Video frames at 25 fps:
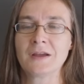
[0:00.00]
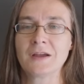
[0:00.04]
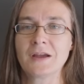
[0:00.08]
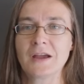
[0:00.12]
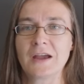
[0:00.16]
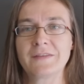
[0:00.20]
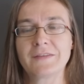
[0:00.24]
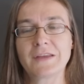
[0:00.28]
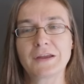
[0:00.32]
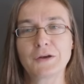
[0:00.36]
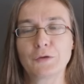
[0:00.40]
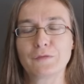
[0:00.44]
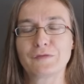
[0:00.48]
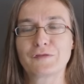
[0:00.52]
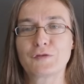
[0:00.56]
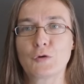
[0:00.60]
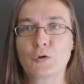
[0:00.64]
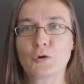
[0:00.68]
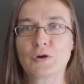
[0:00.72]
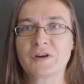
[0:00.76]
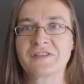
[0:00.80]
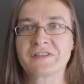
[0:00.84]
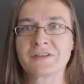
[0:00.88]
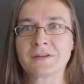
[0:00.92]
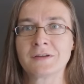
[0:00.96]
And then, of
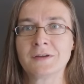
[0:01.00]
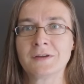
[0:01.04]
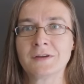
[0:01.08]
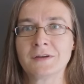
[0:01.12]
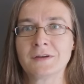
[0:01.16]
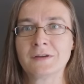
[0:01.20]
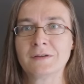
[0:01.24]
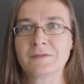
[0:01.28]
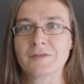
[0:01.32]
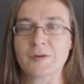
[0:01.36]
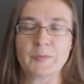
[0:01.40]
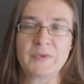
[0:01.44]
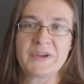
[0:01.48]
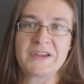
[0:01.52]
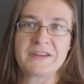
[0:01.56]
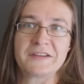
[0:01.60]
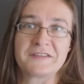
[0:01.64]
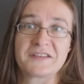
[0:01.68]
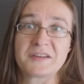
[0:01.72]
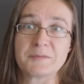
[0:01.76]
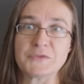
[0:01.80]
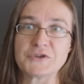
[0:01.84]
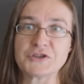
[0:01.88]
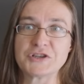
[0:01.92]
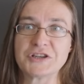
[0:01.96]
course, for me,
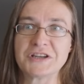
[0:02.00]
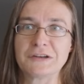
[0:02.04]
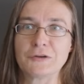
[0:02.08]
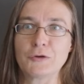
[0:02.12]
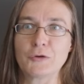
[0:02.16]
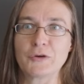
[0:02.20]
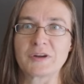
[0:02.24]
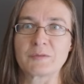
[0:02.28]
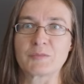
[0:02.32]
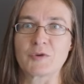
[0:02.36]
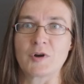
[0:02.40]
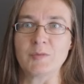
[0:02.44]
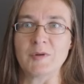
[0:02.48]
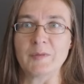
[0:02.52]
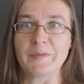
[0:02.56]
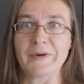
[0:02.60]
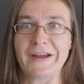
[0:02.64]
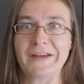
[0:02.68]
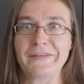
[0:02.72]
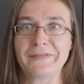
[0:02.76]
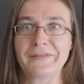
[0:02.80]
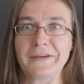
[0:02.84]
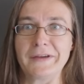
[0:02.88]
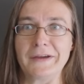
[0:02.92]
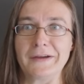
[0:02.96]
that's a machine learning problem
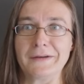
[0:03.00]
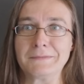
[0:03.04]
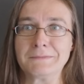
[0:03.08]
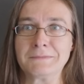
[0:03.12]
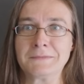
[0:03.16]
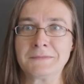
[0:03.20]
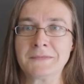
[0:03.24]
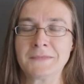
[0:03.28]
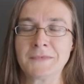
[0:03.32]
right there,